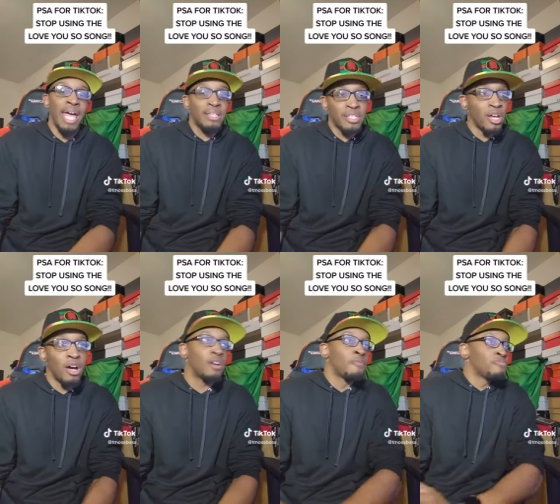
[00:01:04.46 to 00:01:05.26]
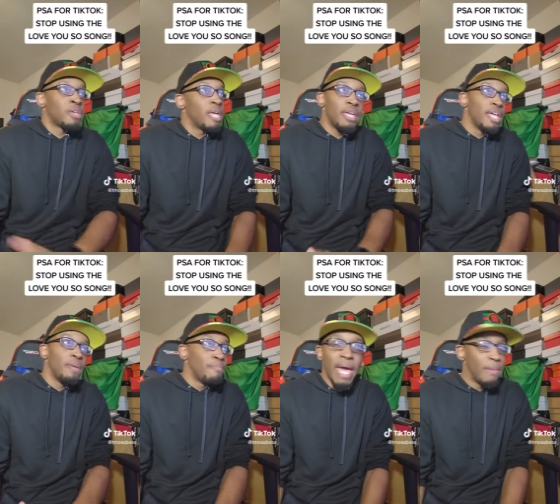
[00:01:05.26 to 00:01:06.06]
that song,
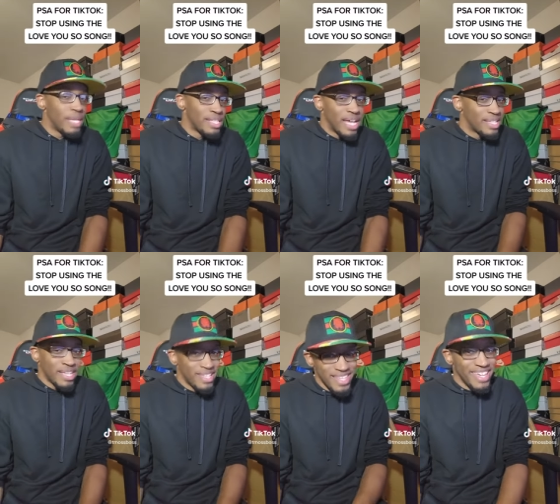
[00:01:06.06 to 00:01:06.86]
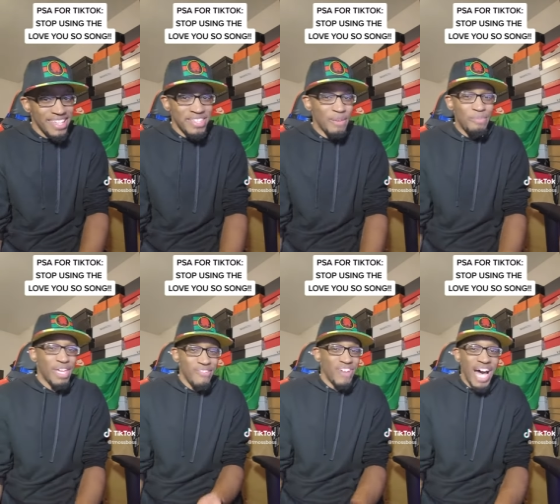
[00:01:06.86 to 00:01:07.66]
it maybe doesn't need to
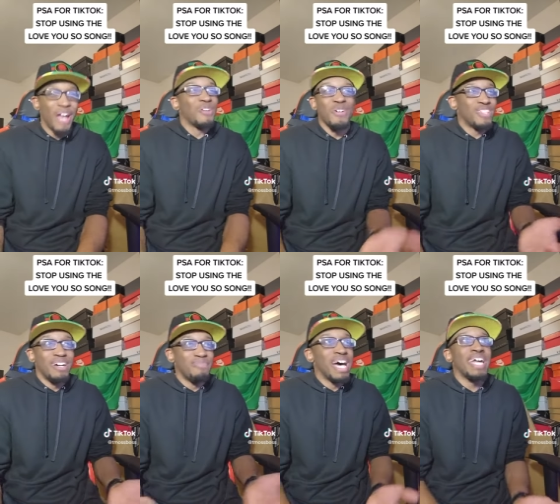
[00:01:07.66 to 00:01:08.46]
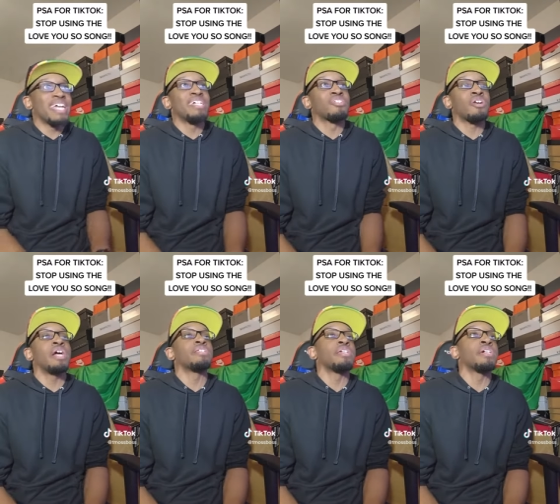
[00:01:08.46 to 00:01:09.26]
be viral. I'm like, it's
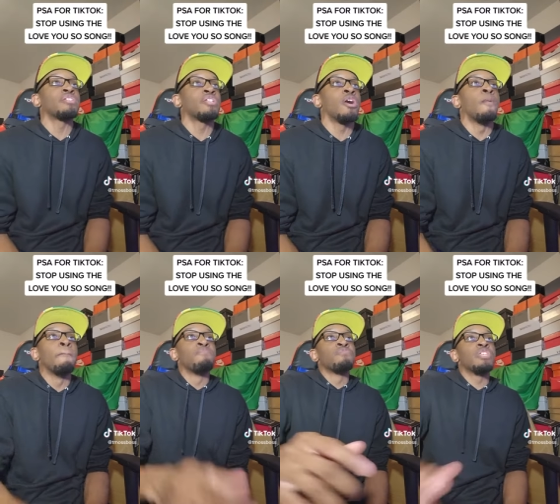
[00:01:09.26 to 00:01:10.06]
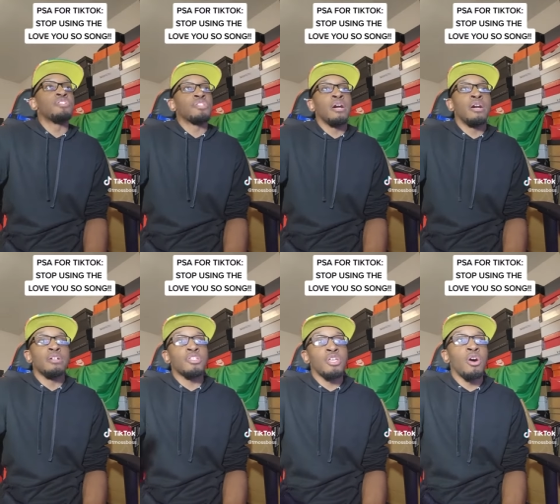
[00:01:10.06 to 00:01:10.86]
crazy because, no, the
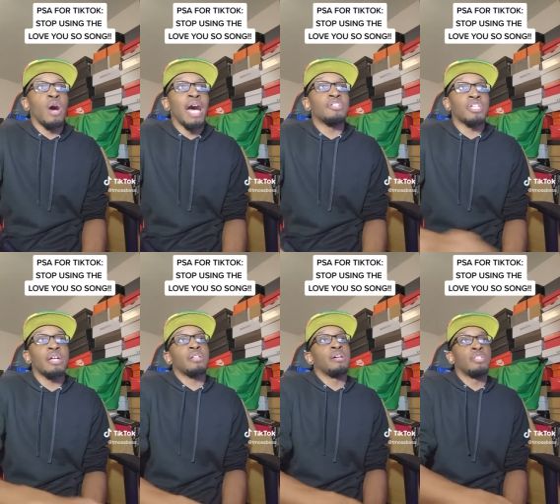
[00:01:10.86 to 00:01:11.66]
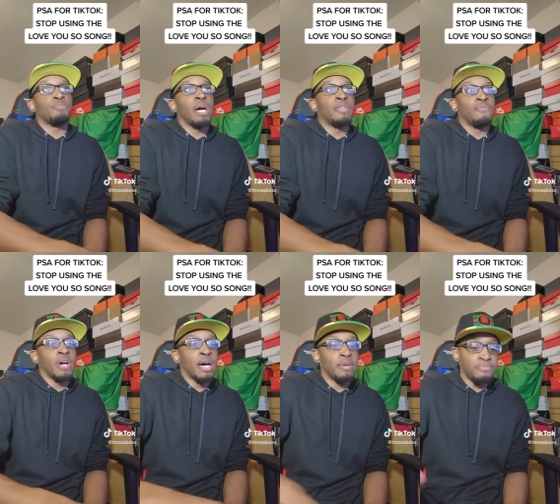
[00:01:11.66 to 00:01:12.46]
song, so I checked on
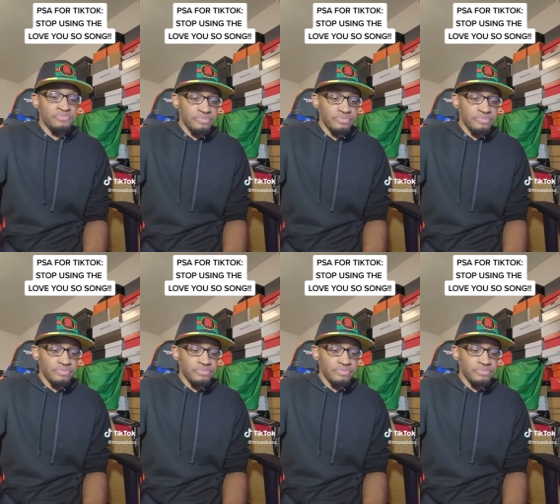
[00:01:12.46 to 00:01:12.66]
Spotify.